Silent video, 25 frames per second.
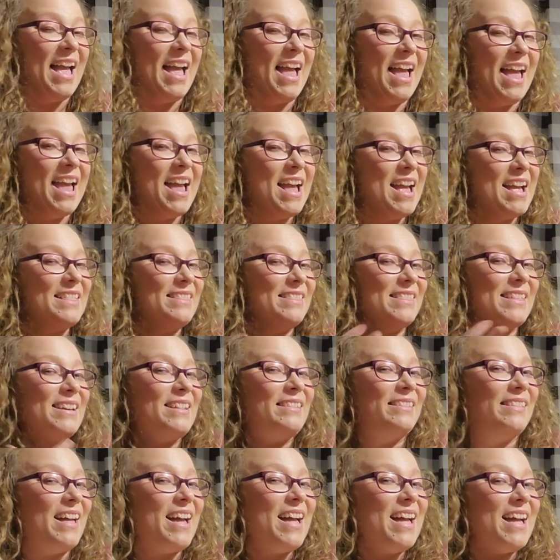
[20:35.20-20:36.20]
And
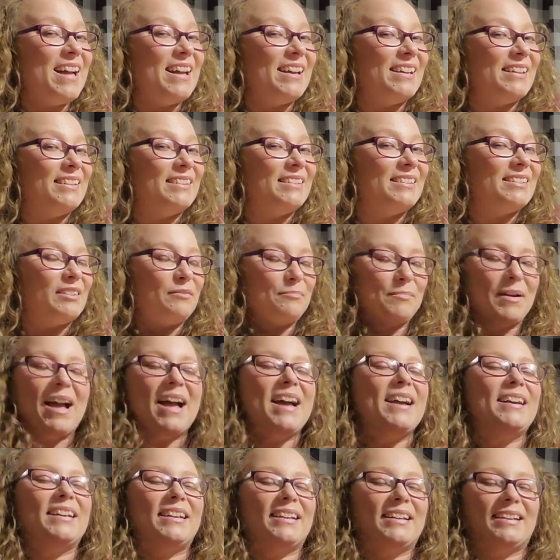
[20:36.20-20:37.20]
the last
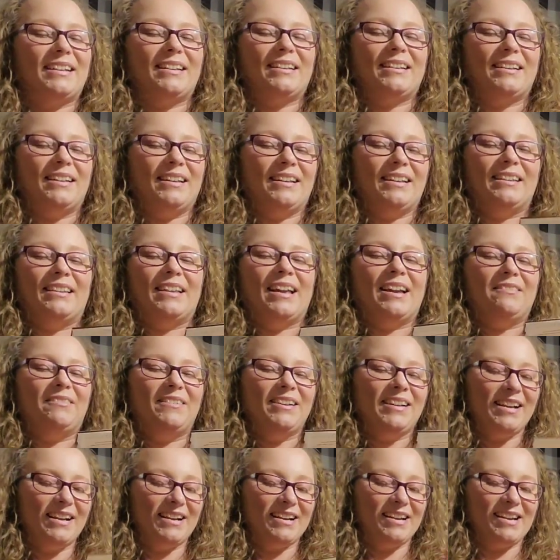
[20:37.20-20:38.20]
packet that
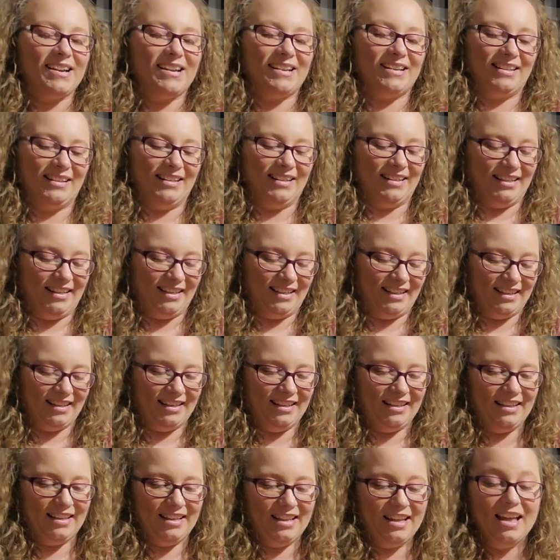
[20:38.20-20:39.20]
we got.
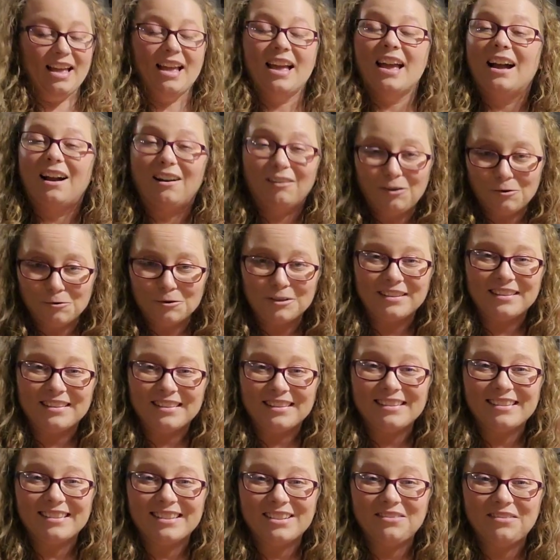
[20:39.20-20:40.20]
Of course, it's
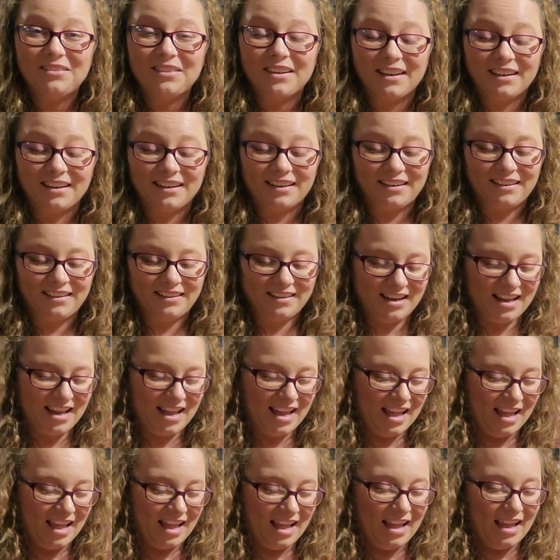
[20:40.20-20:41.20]
a sunflower.
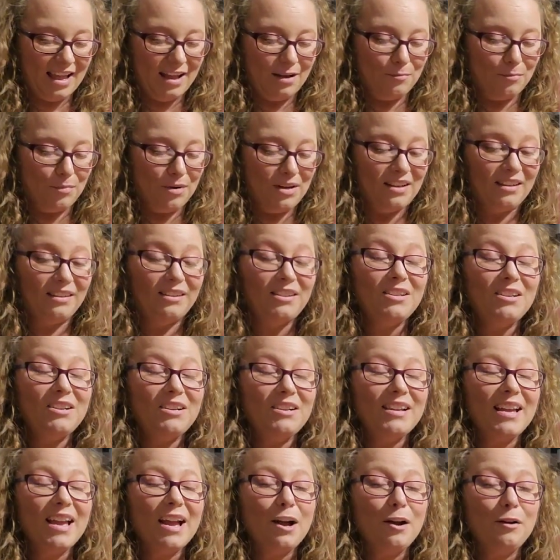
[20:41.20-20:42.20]
But
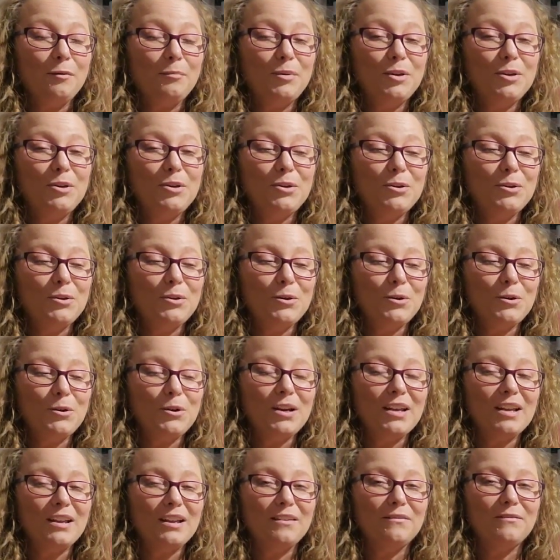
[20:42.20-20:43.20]
look how
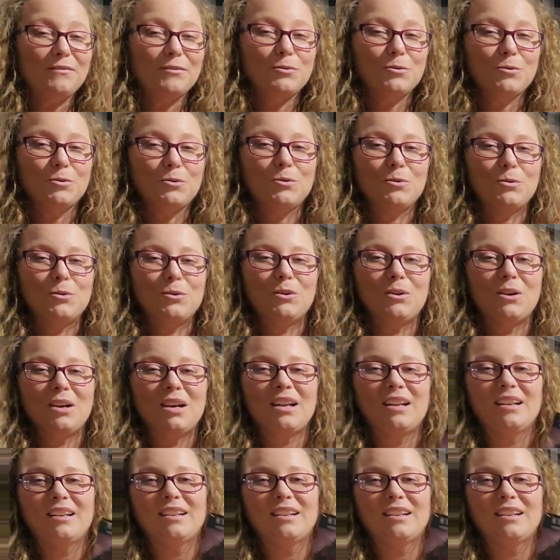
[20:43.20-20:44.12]
beautiful.